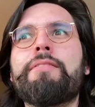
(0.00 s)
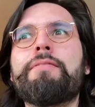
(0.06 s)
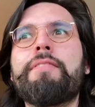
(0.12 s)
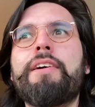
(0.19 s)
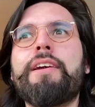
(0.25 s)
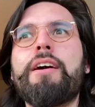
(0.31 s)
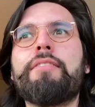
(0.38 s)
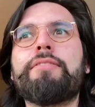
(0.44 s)

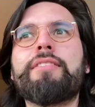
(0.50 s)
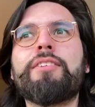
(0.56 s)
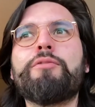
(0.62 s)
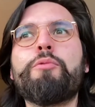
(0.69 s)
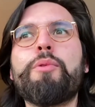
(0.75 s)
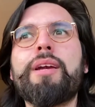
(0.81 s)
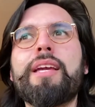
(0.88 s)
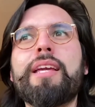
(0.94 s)
very
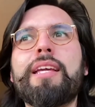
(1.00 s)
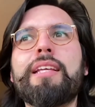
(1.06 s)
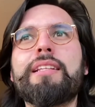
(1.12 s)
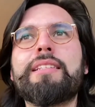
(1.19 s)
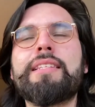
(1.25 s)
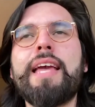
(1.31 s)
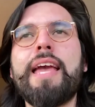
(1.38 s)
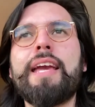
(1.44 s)
often
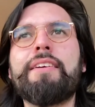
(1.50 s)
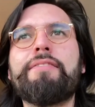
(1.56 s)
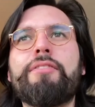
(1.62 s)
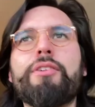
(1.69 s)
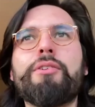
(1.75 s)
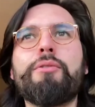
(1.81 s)
we take for